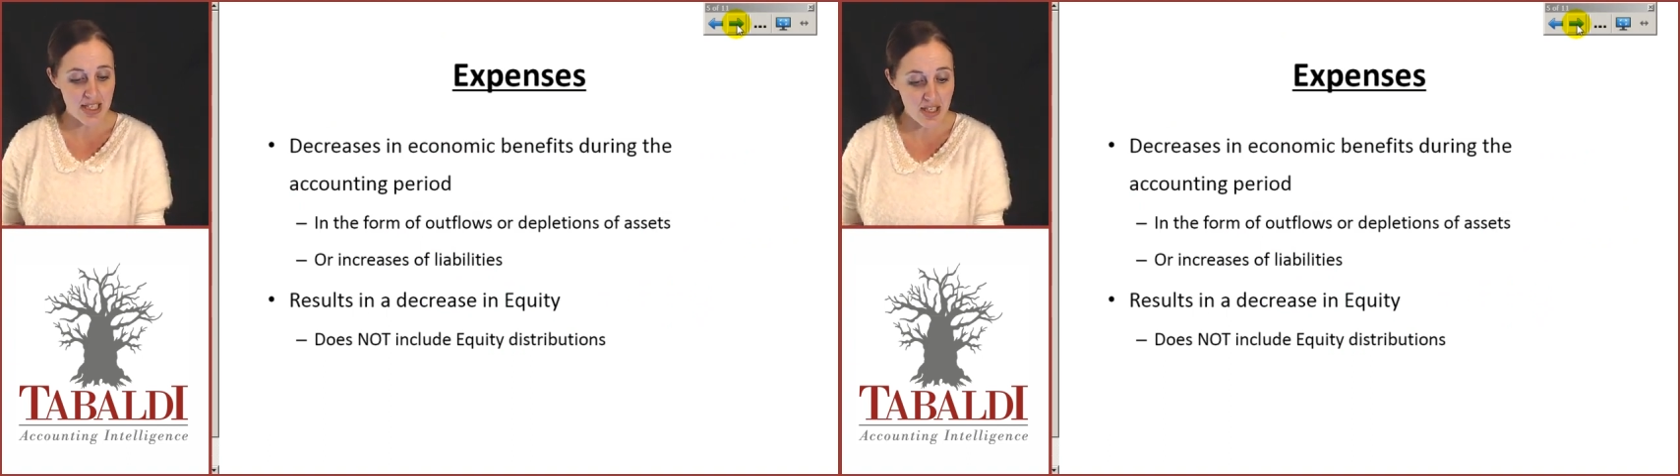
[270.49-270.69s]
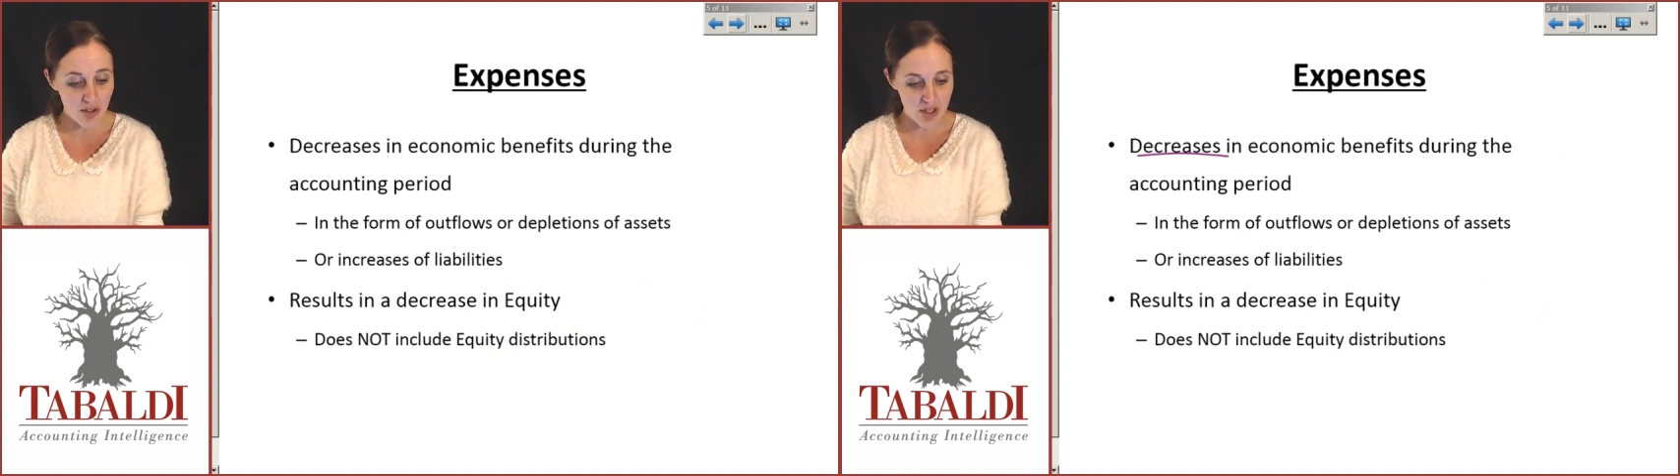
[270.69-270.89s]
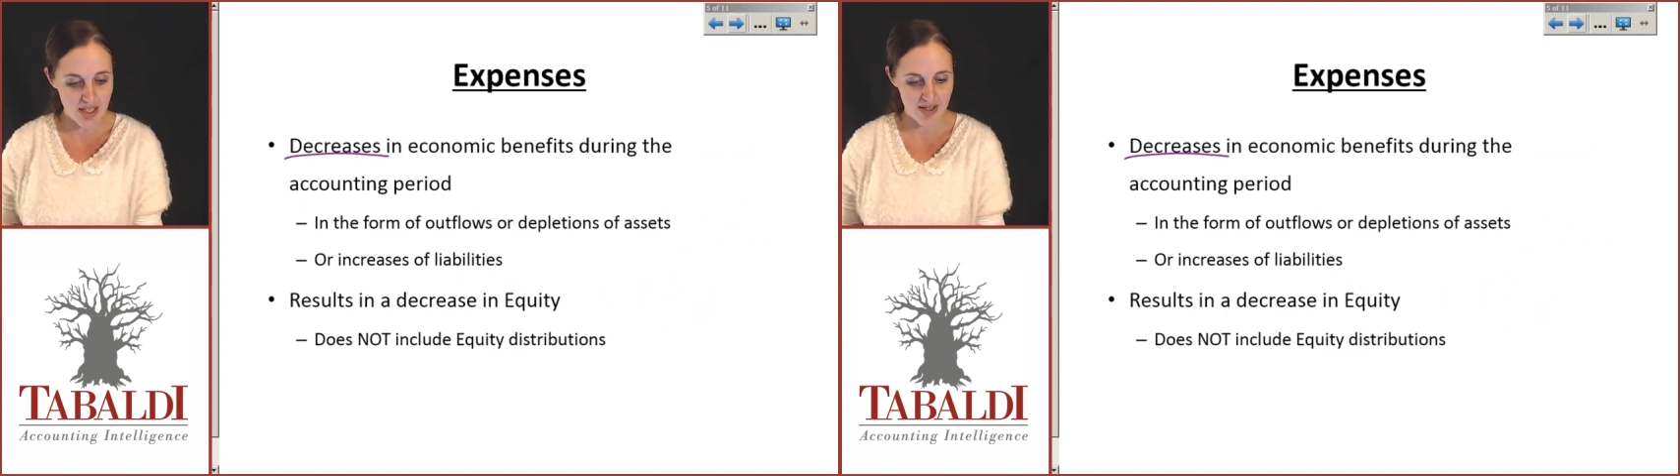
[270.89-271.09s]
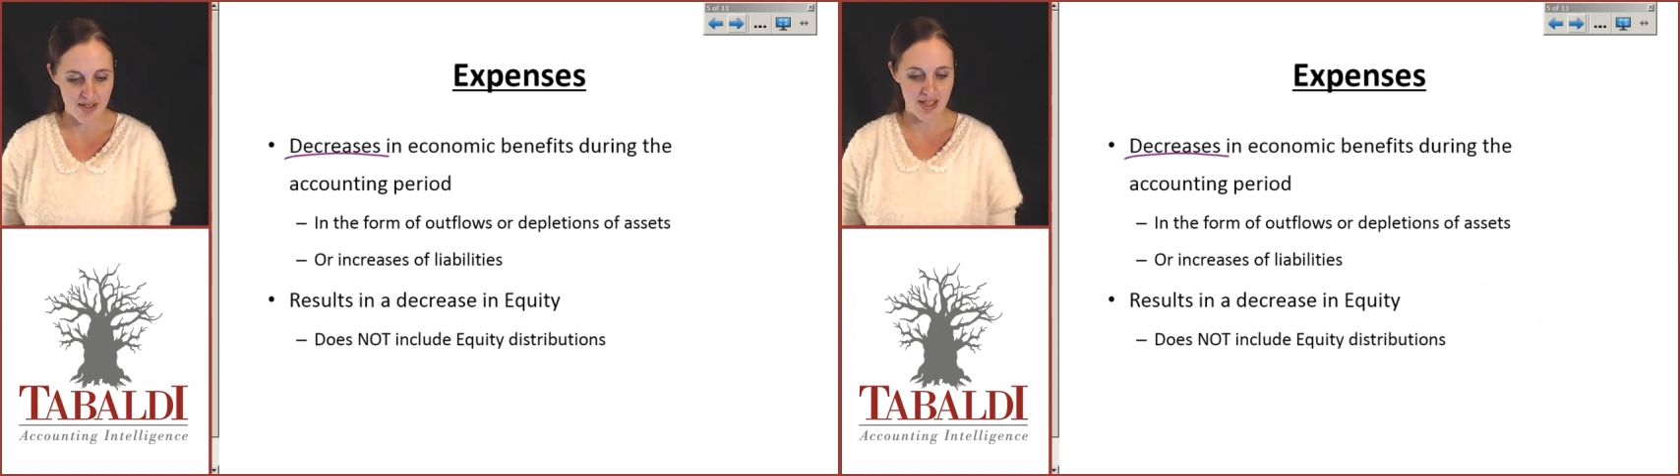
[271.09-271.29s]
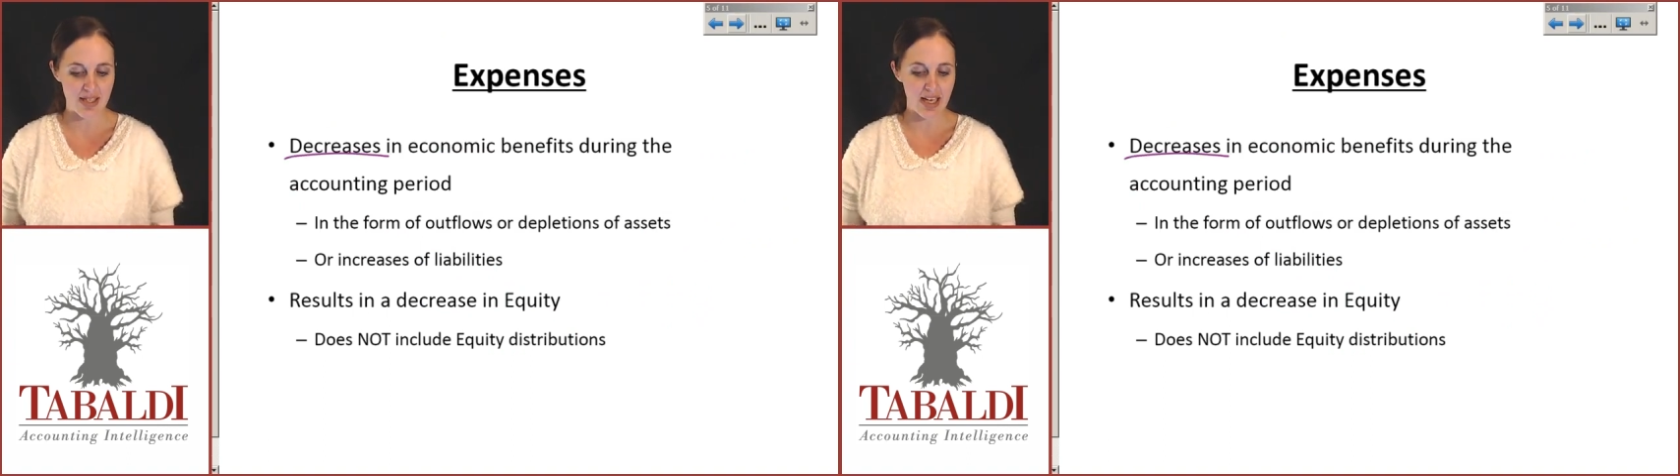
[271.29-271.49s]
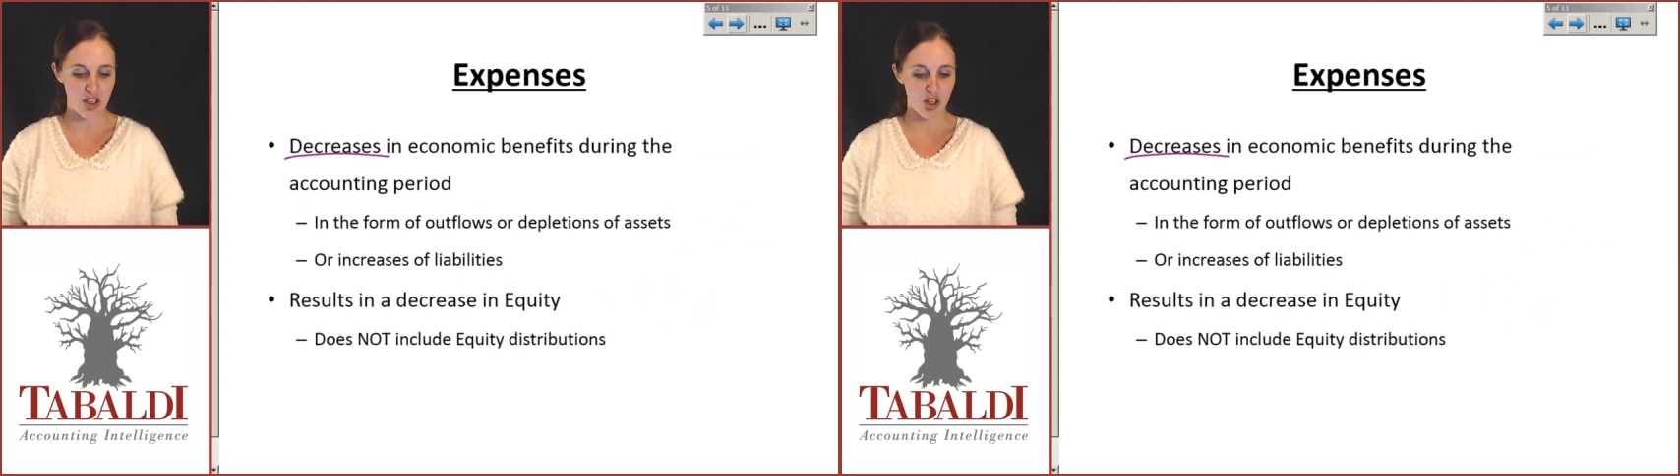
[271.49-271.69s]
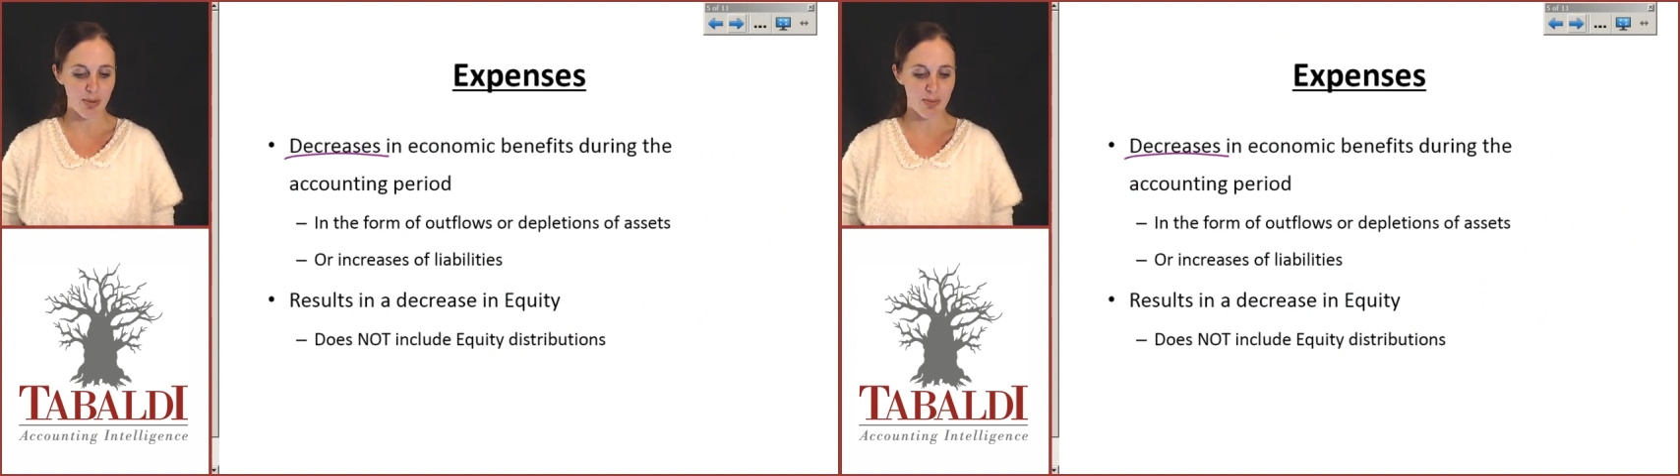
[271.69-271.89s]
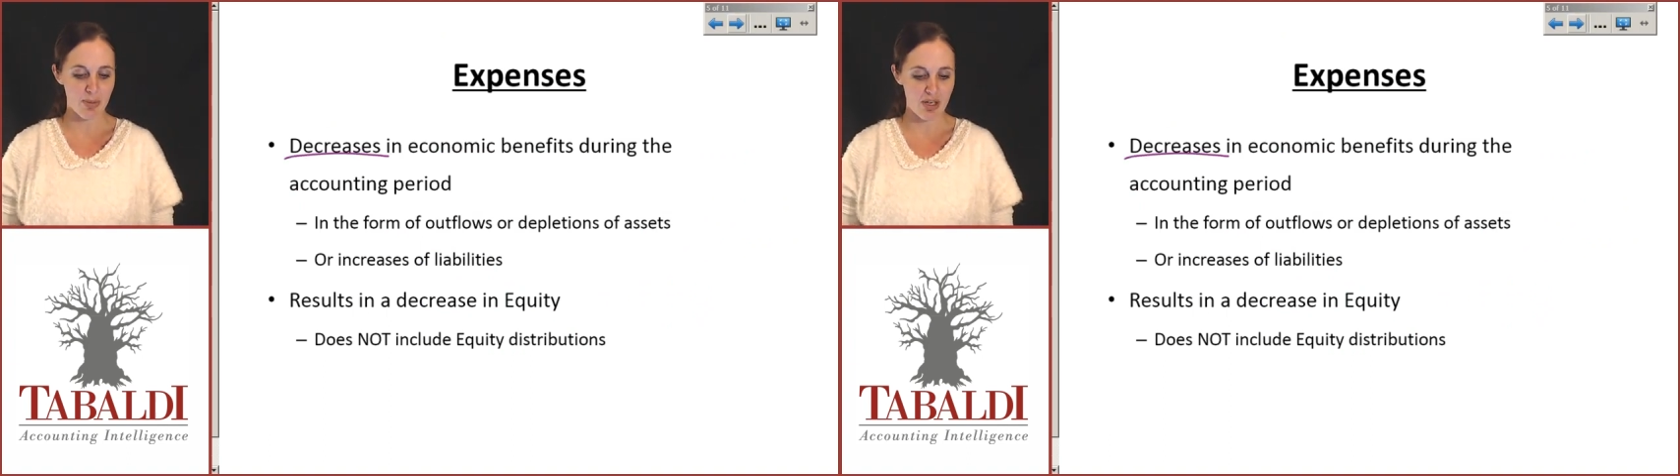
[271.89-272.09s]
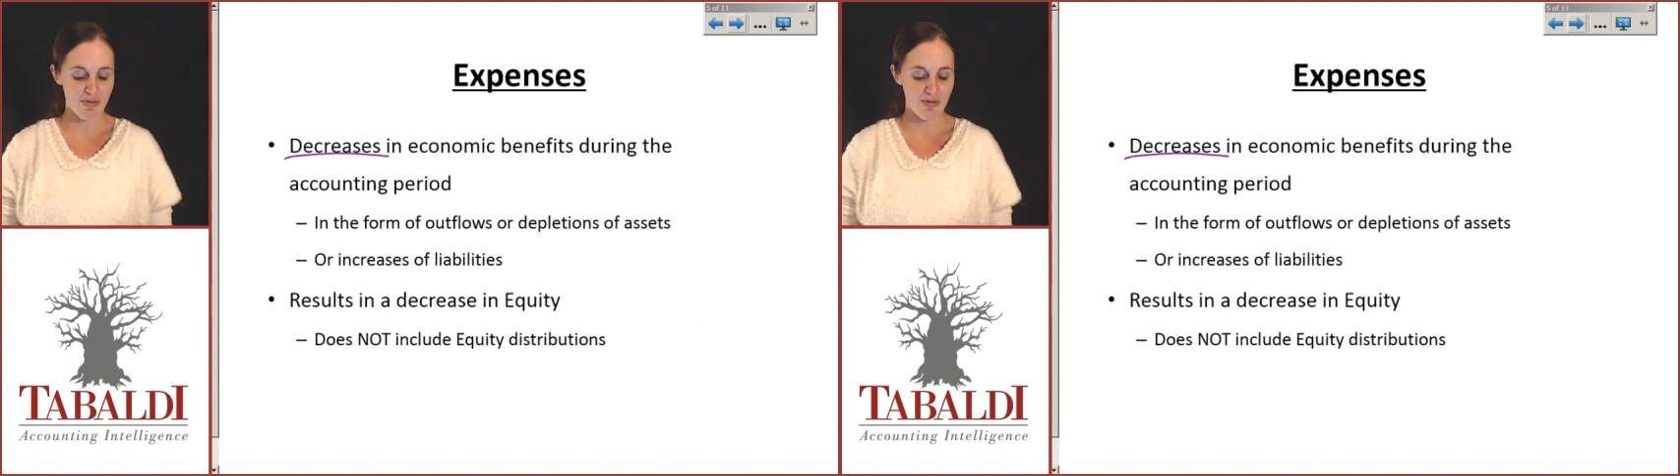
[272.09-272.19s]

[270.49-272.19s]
decreases in economic